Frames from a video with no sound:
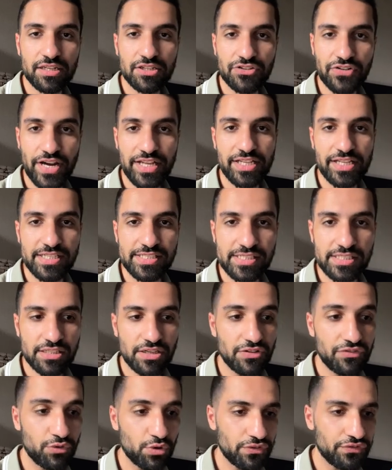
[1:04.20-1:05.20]
credits
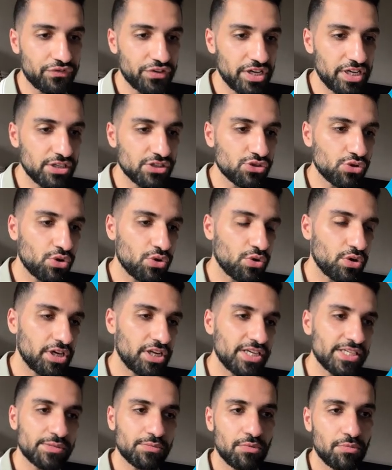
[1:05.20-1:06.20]
for free. So it
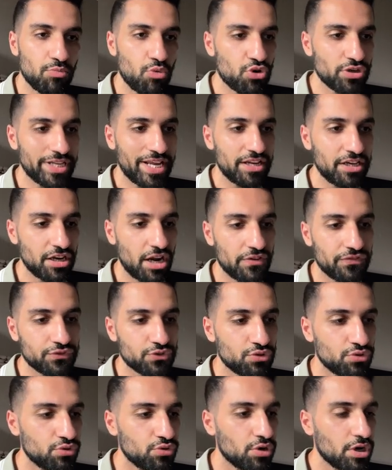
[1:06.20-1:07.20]
is more than enough
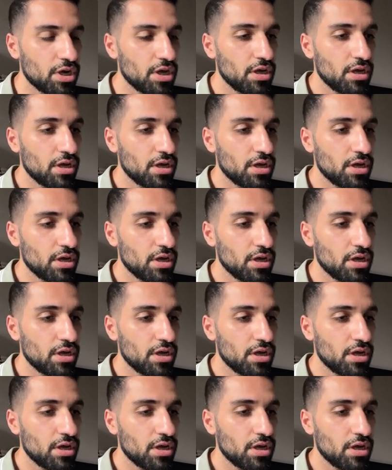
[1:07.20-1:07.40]
to